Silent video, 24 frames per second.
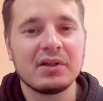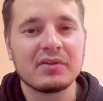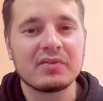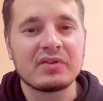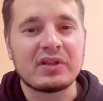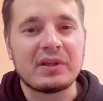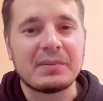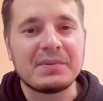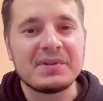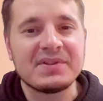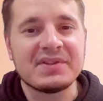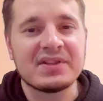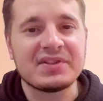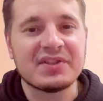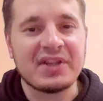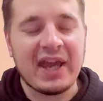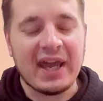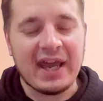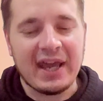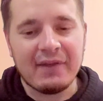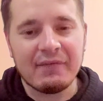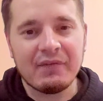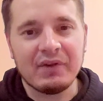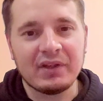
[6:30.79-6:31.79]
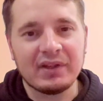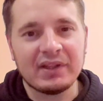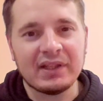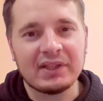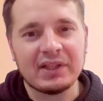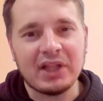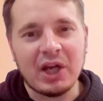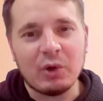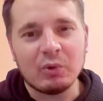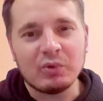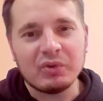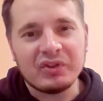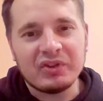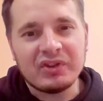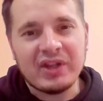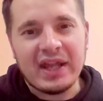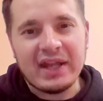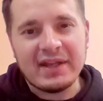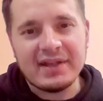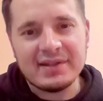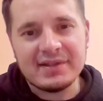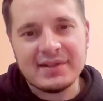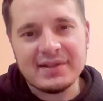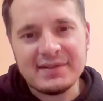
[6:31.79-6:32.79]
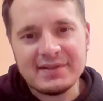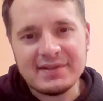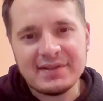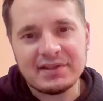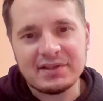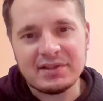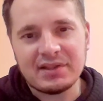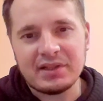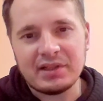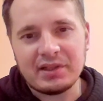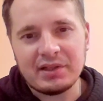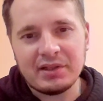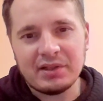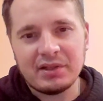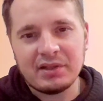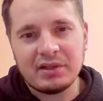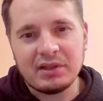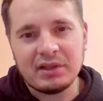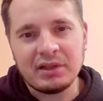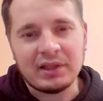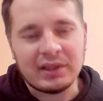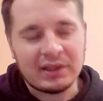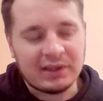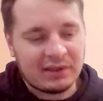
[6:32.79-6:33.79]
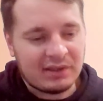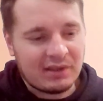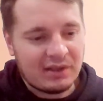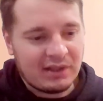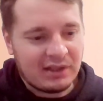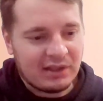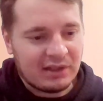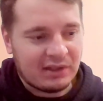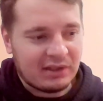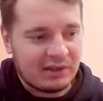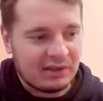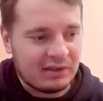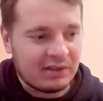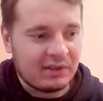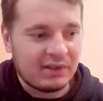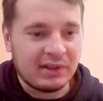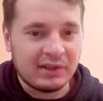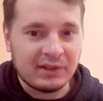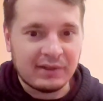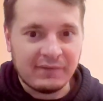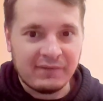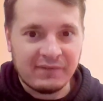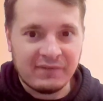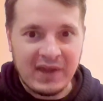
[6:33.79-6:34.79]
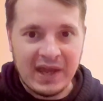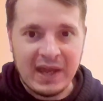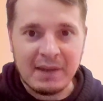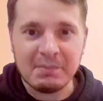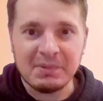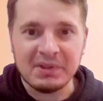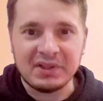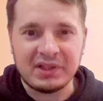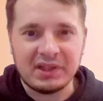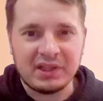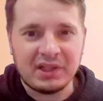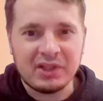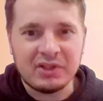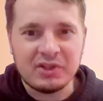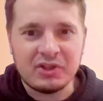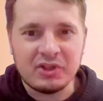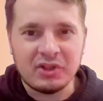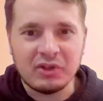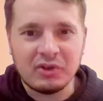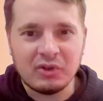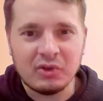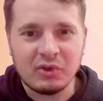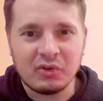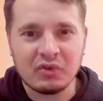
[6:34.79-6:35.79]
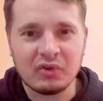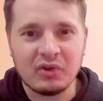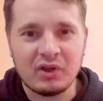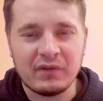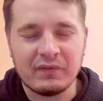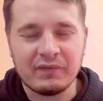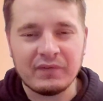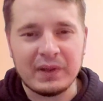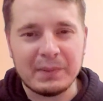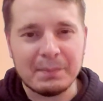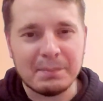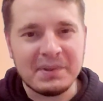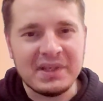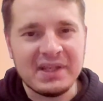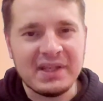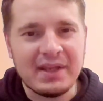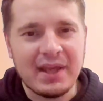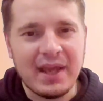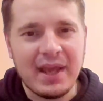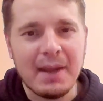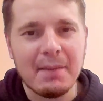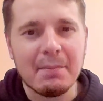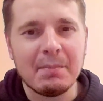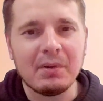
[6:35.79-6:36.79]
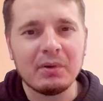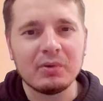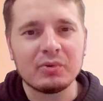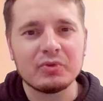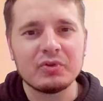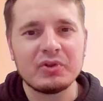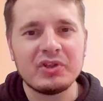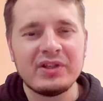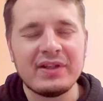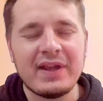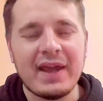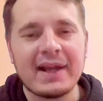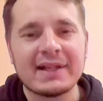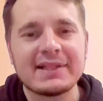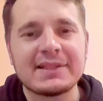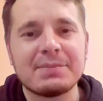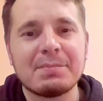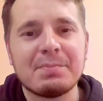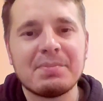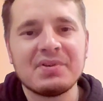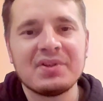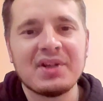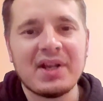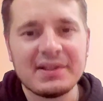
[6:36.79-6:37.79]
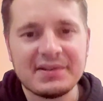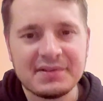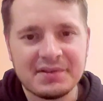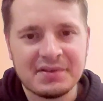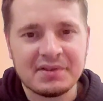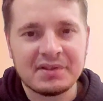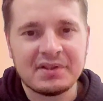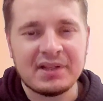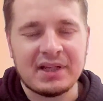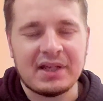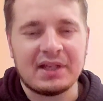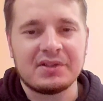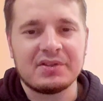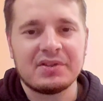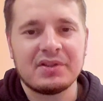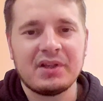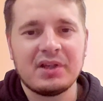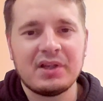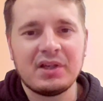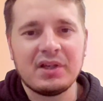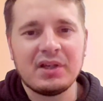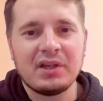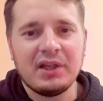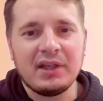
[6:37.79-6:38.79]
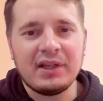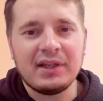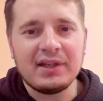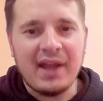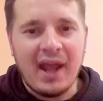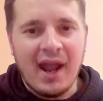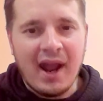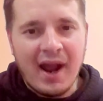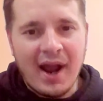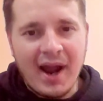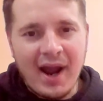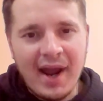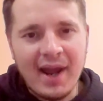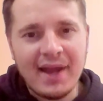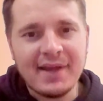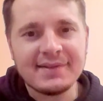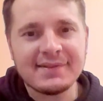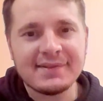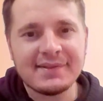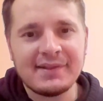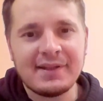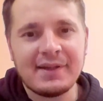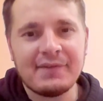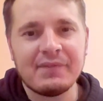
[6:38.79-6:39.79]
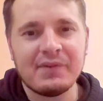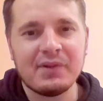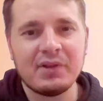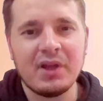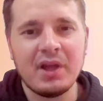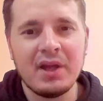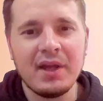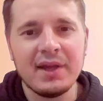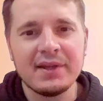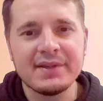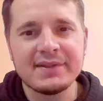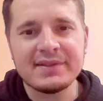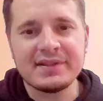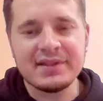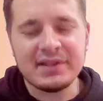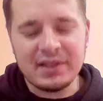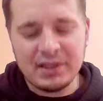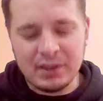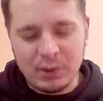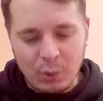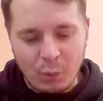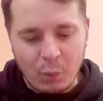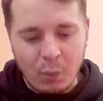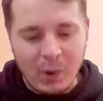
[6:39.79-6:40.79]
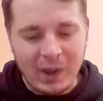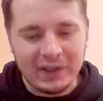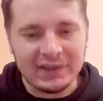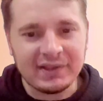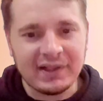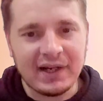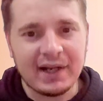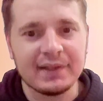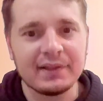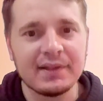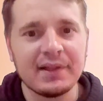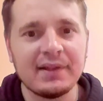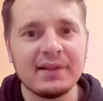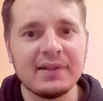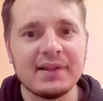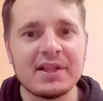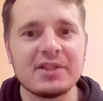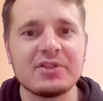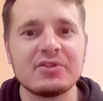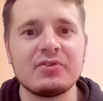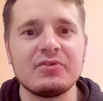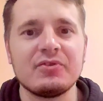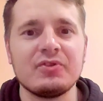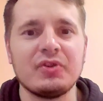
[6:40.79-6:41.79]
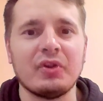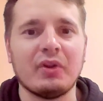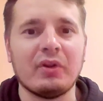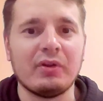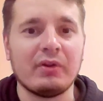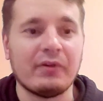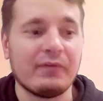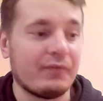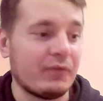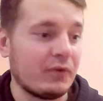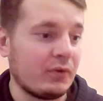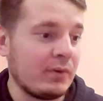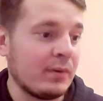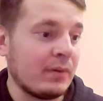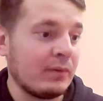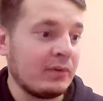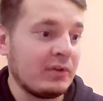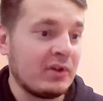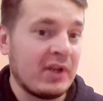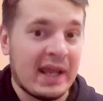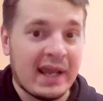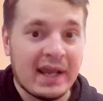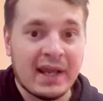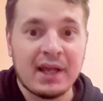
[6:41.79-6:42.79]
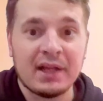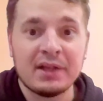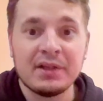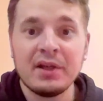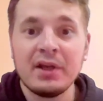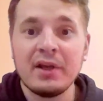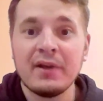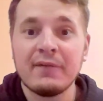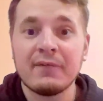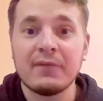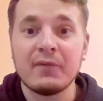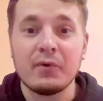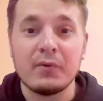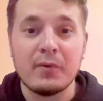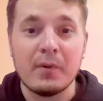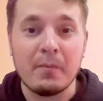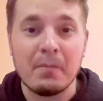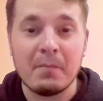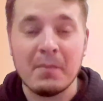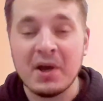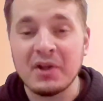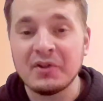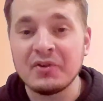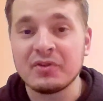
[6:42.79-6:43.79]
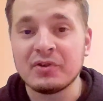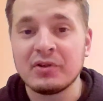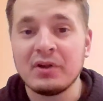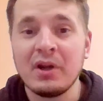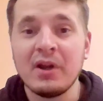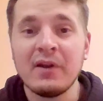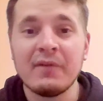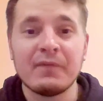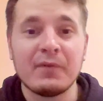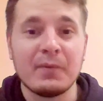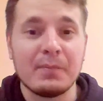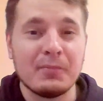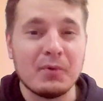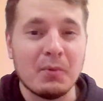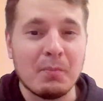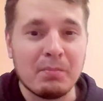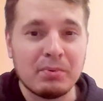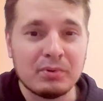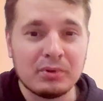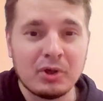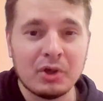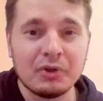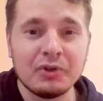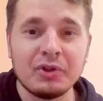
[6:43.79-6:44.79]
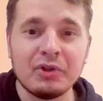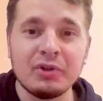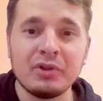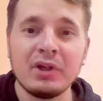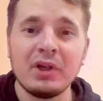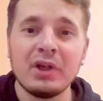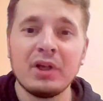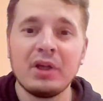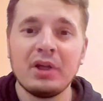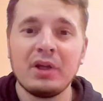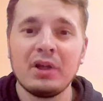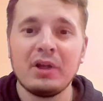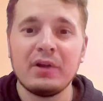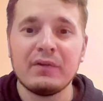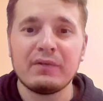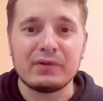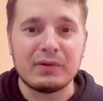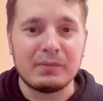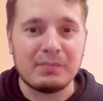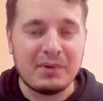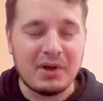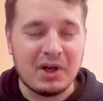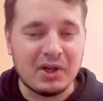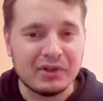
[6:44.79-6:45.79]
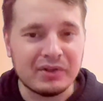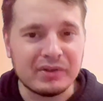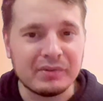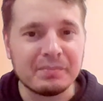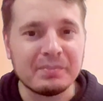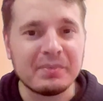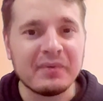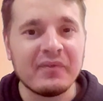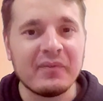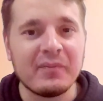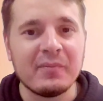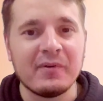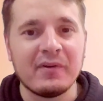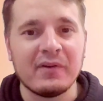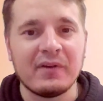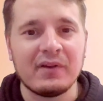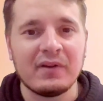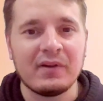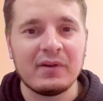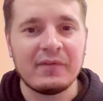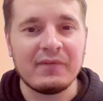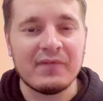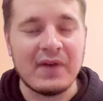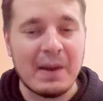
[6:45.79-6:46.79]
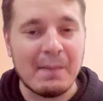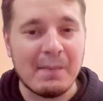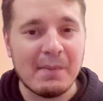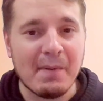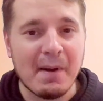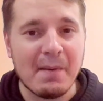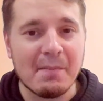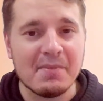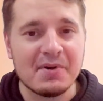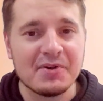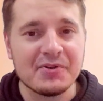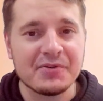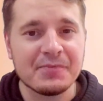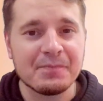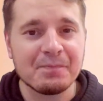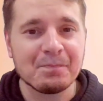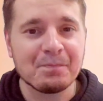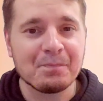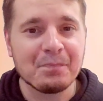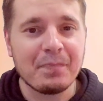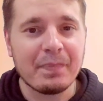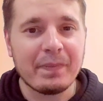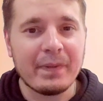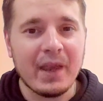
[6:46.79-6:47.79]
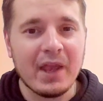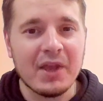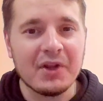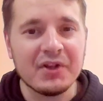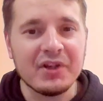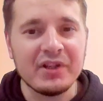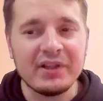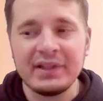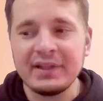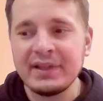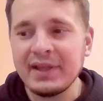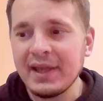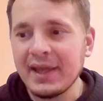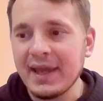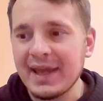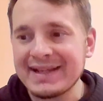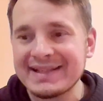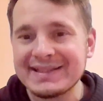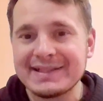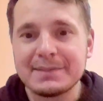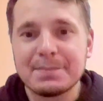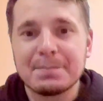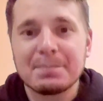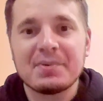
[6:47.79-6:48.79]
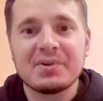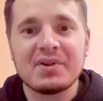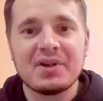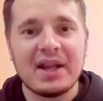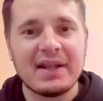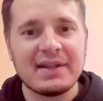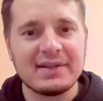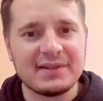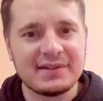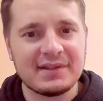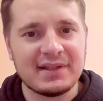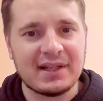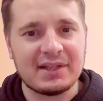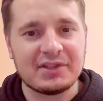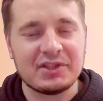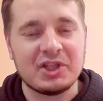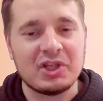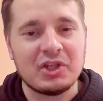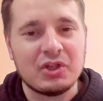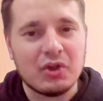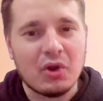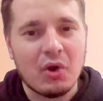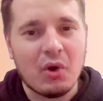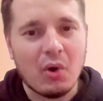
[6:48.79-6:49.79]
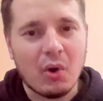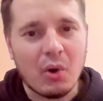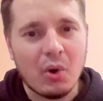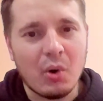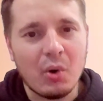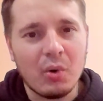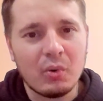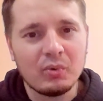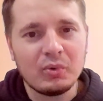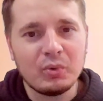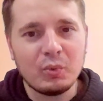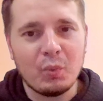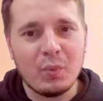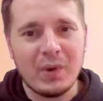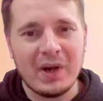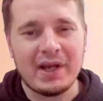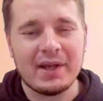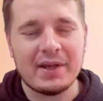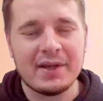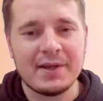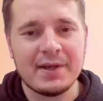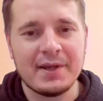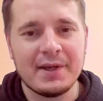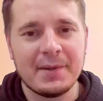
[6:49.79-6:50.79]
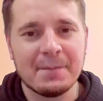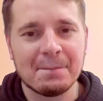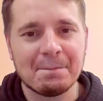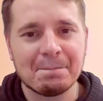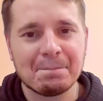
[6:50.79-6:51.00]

So that means that having that authenticity in the family, in yourself, and being able to really express that in the highest level, seeing what kind of lessons you learn from your dad, from your mother, from your brother, from other family members, and really express that in your own way,